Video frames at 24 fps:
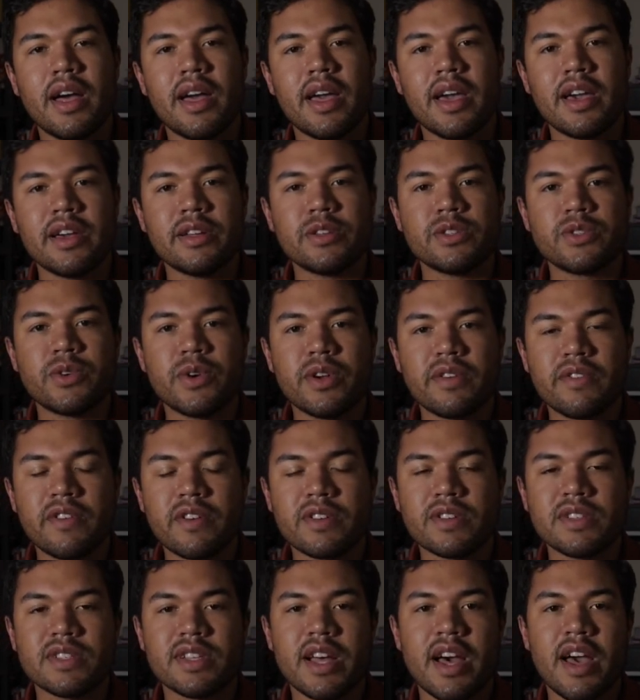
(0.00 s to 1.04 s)
Android
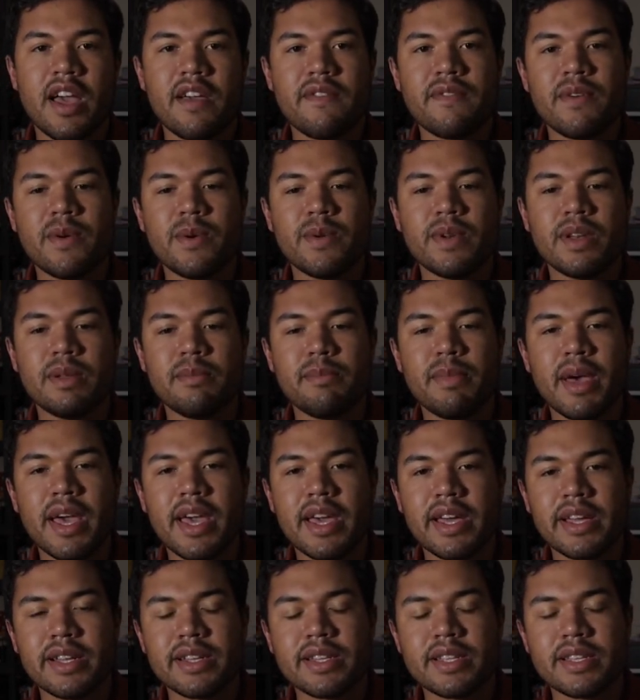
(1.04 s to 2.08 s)
versus iPhone
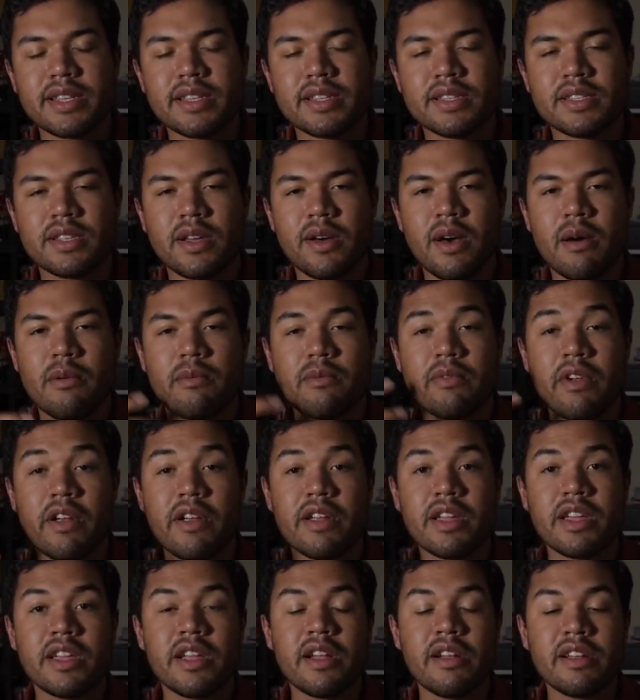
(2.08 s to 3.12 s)
debate? So I'm
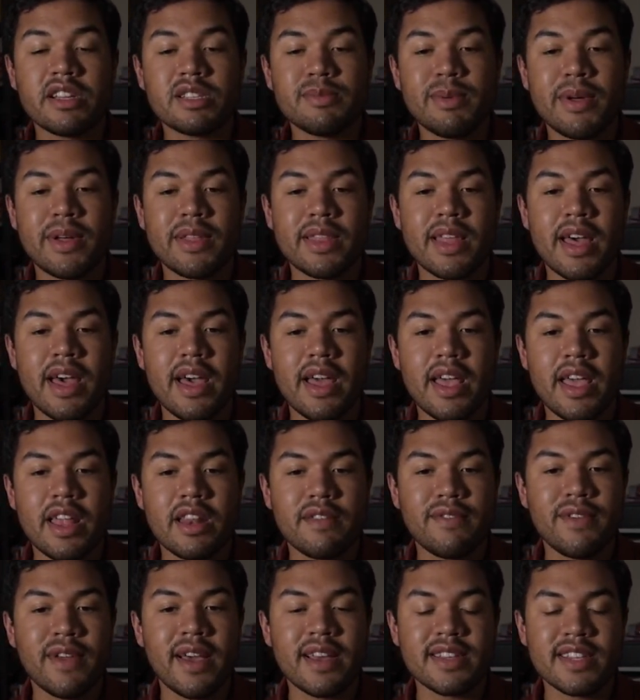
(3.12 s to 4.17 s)
very curious about that. And
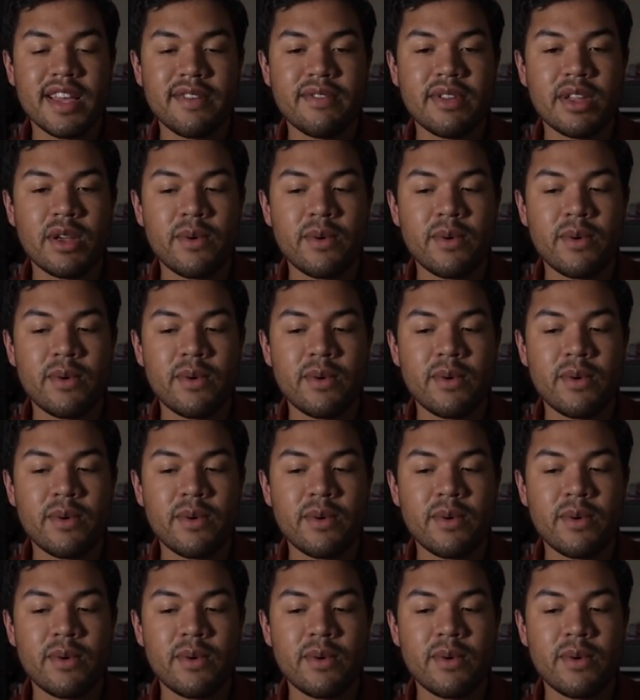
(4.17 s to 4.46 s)
if you guys have any